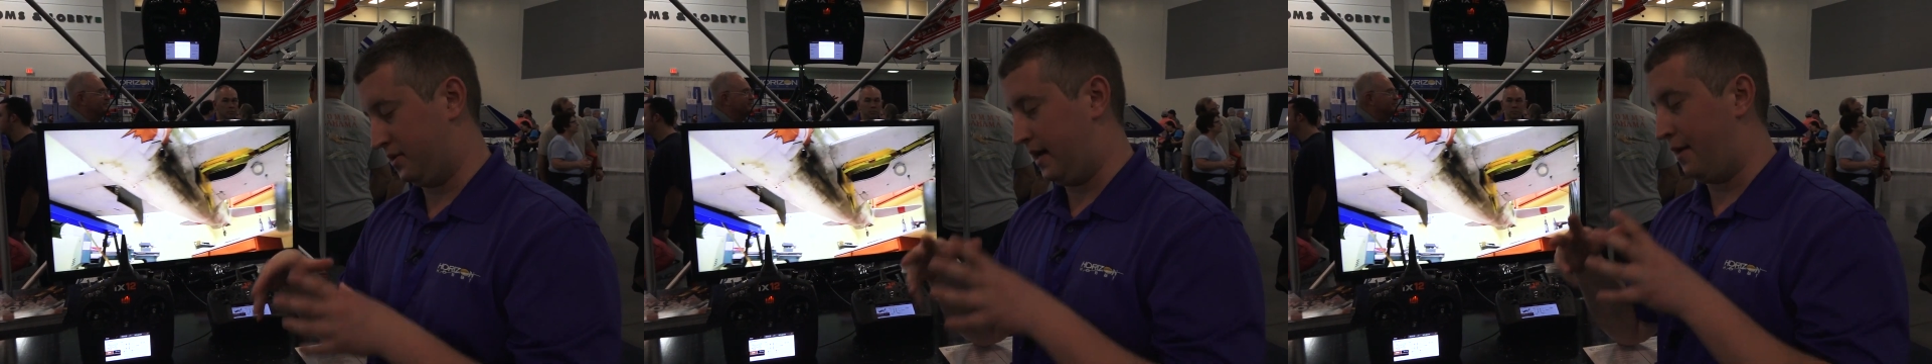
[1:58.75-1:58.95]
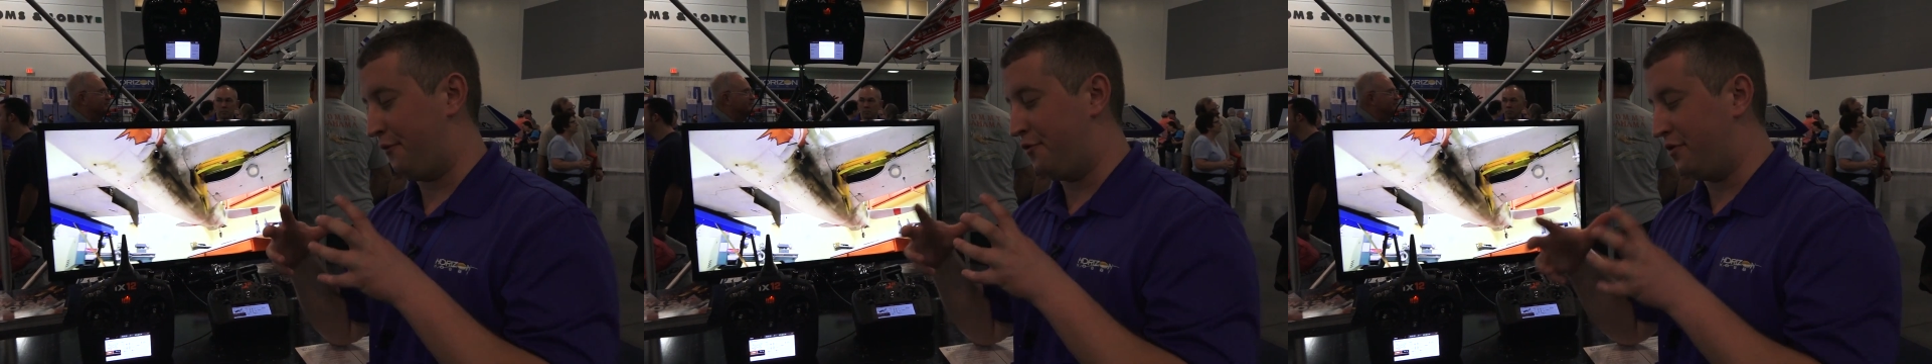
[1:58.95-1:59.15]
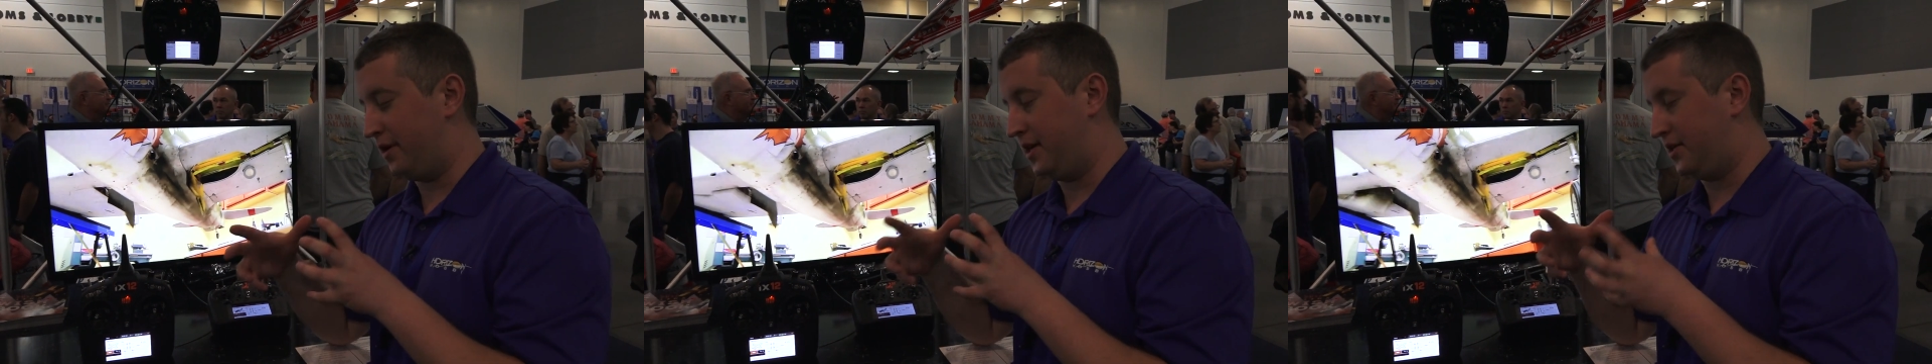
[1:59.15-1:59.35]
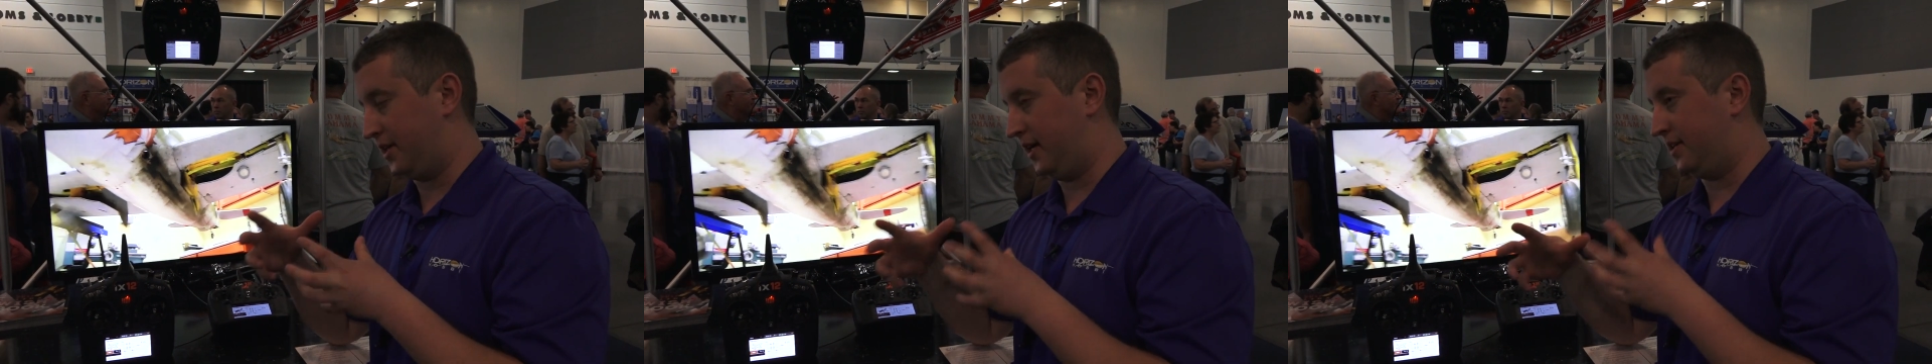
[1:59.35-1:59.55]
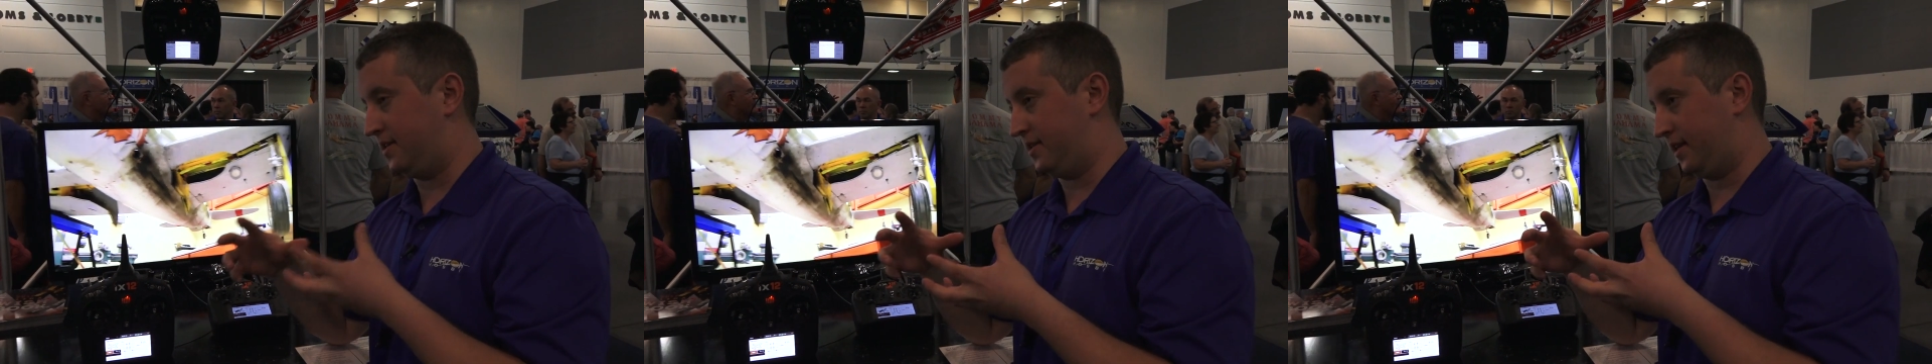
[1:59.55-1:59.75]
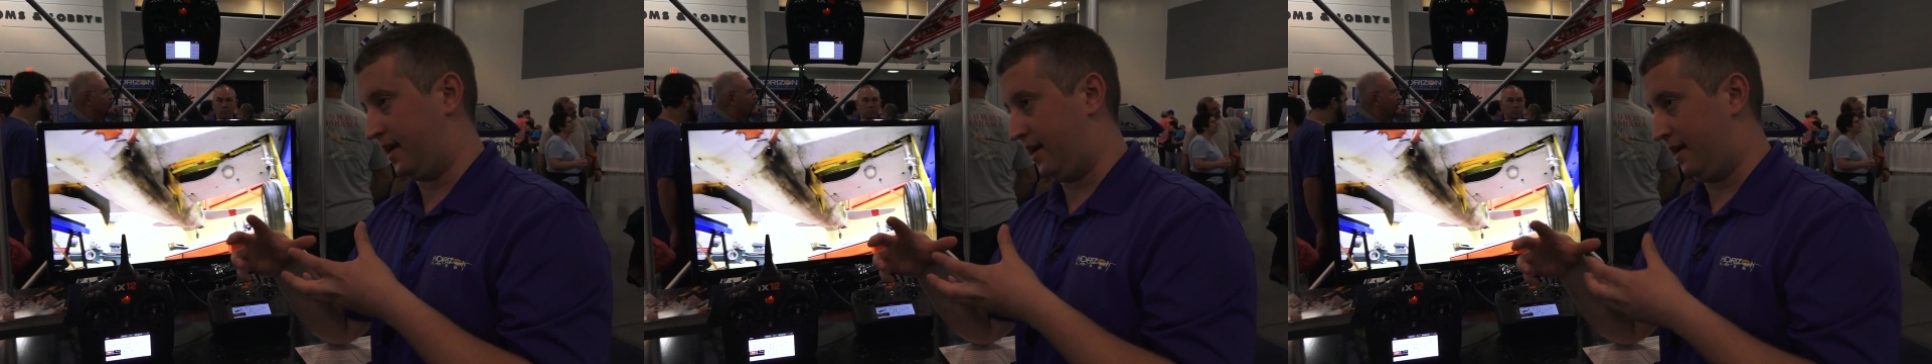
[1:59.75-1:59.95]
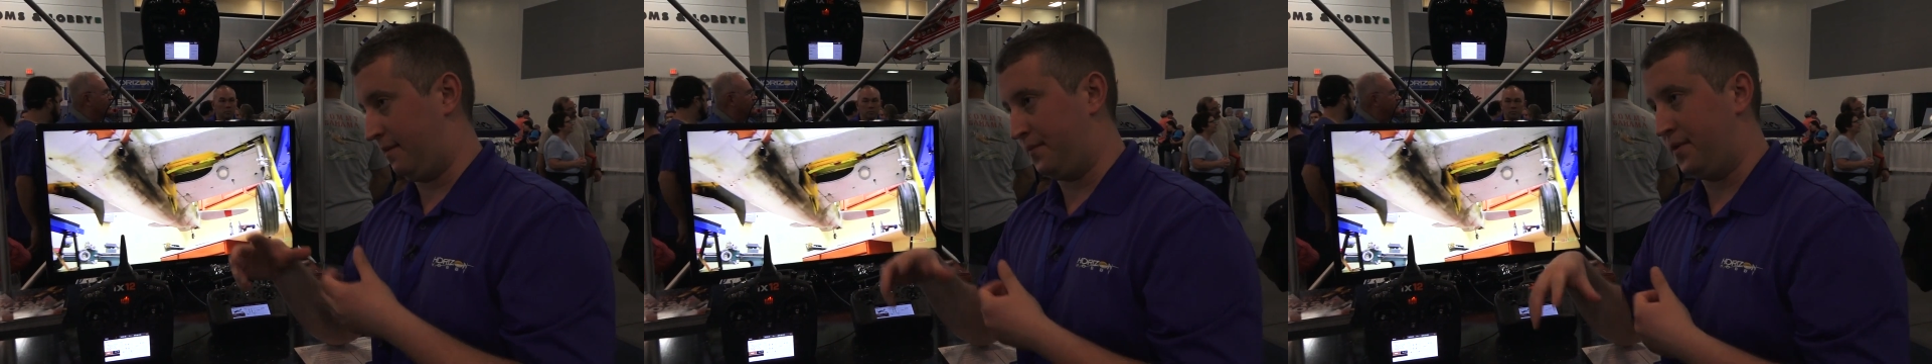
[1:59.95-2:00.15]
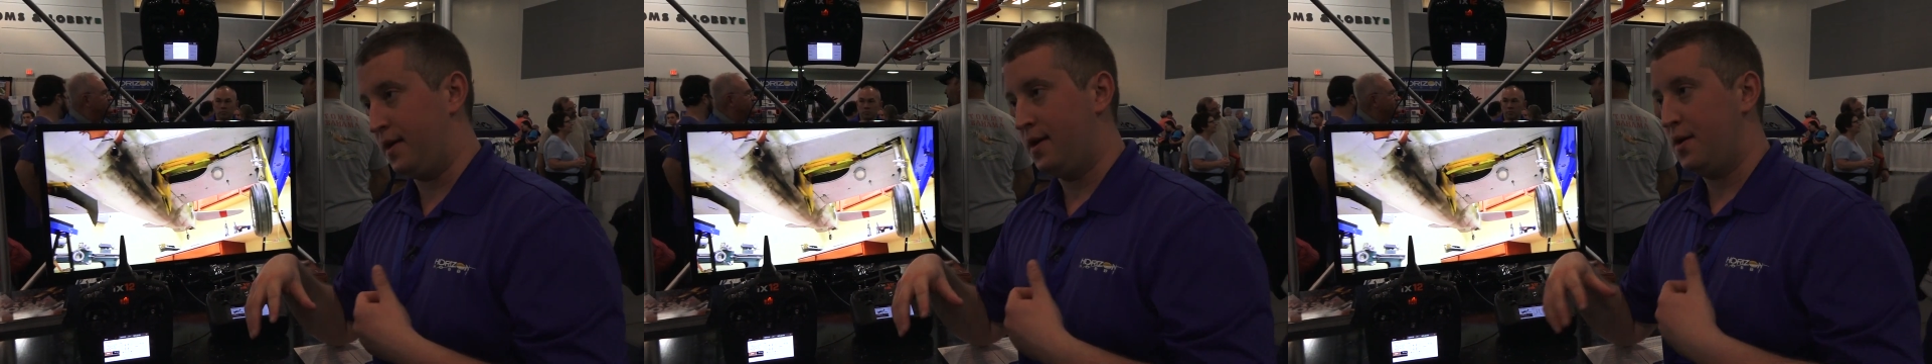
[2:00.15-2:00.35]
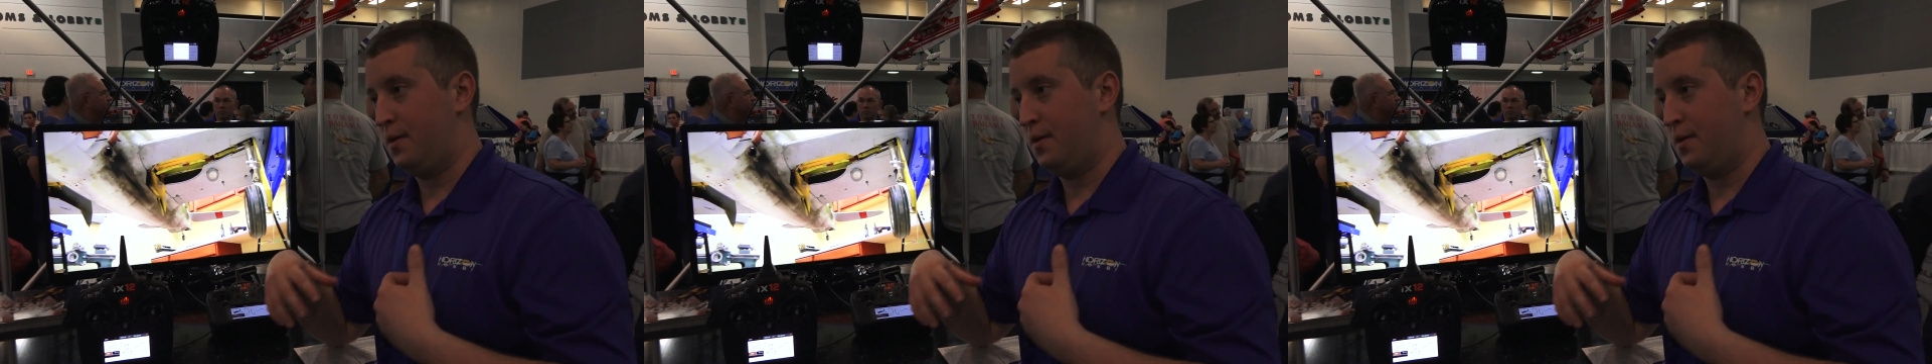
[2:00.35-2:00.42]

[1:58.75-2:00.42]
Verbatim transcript: So that really changes the game,